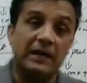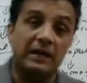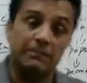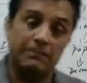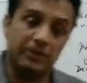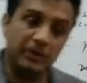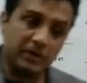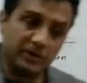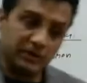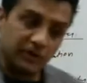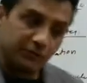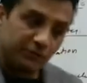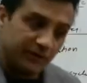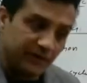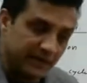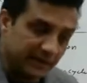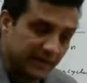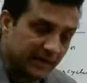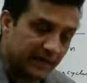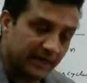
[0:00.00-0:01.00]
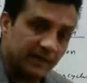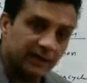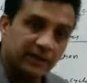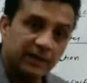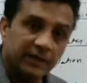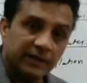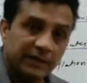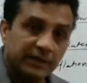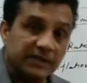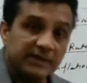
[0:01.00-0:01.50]
Because we feel
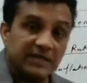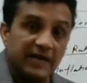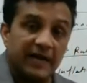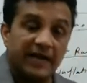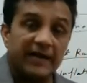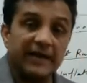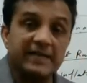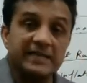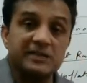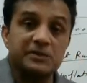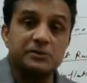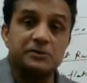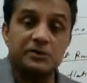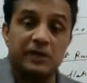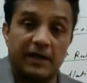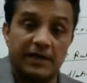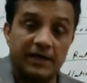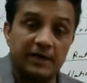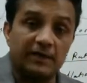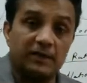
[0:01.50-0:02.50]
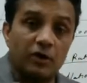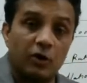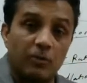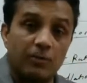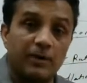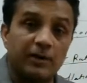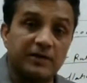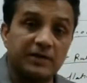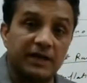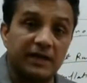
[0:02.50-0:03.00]
that the
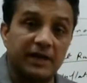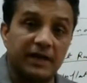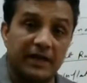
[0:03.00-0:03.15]
government of China,